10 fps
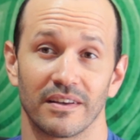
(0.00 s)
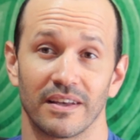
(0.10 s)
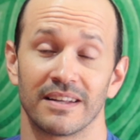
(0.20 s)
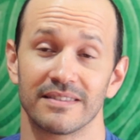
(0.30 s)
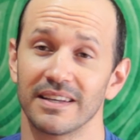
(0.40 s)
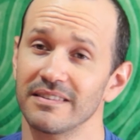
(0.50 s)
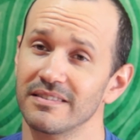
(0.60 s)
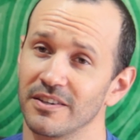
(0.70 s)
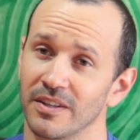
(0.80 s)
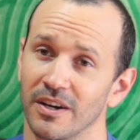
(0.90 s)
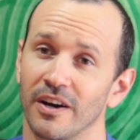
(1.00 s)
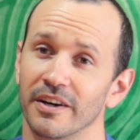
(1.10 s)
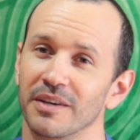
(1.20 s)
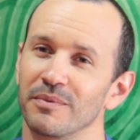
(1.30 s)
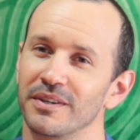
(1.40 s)
And it's not necessarily our
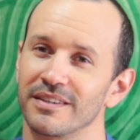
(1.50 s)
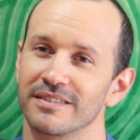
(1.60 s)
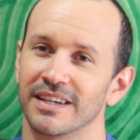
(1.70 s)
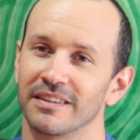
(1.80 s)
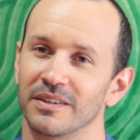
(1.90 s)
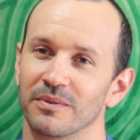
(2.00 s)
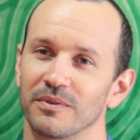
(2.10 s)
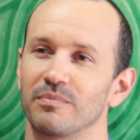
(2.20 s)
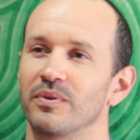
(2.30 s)
community inside the group.